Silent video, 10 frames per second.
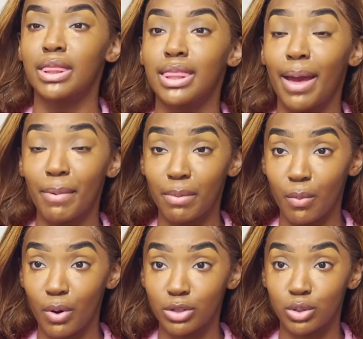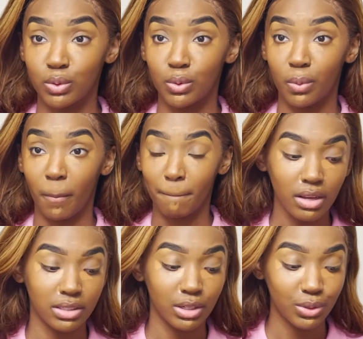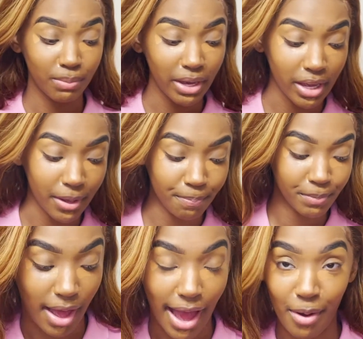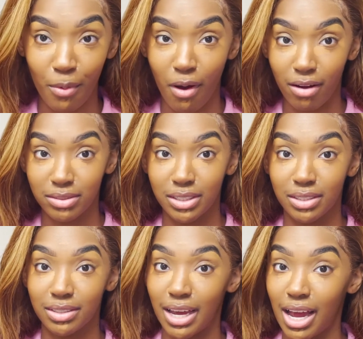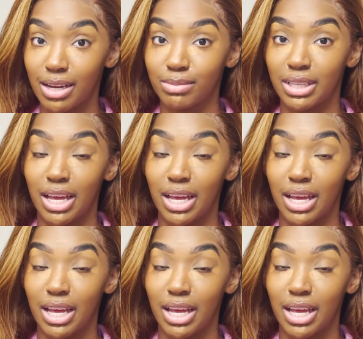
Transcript: That made me want to start doing makeup. I will oftentimes,